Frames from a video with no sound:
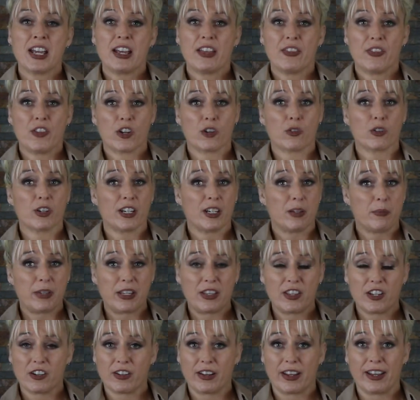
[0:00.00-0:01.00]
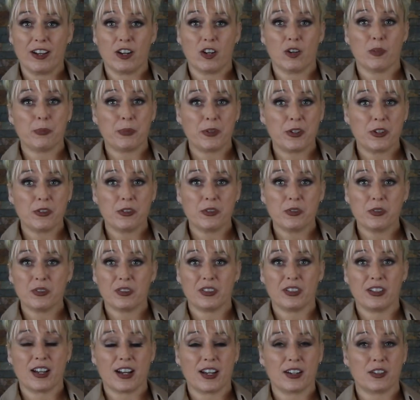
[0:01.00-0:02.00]
They're going to be there to help you,
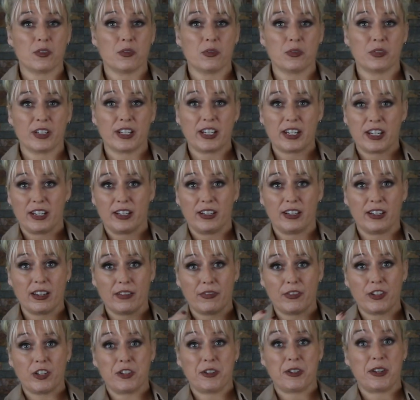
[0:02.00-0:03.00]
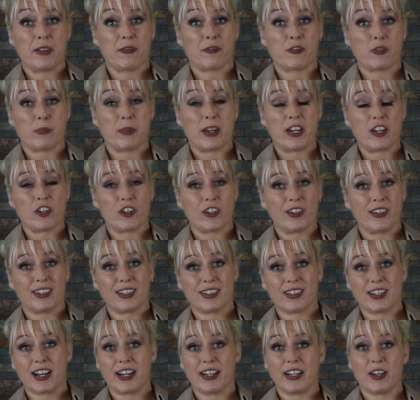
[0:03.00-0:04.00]
not only in giving you information,
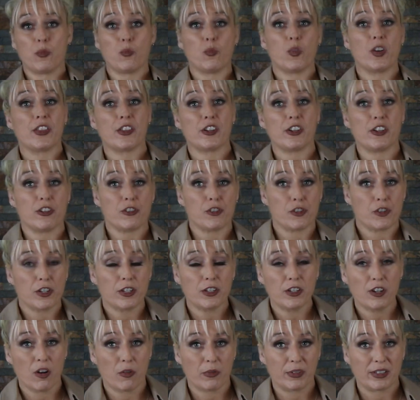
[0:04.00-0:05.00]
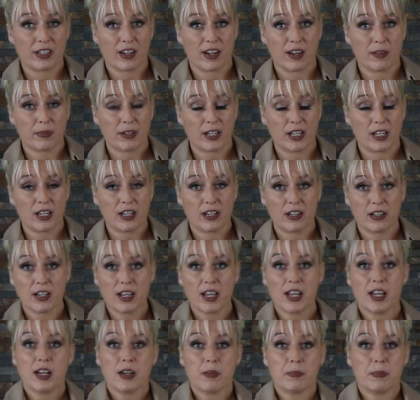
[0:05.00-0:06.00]
deciding whether you should go with Time to Eat,
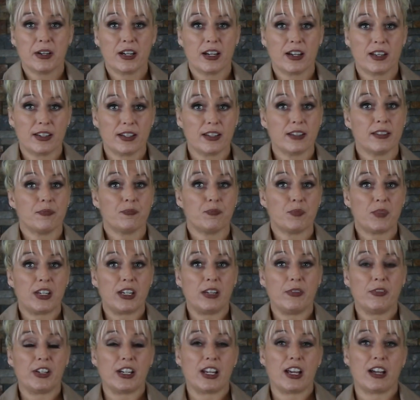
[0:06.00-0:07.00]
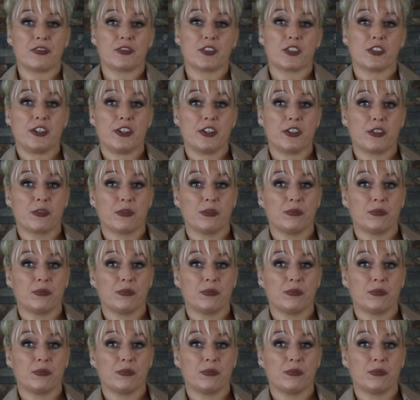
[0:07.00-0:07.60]
but even after you.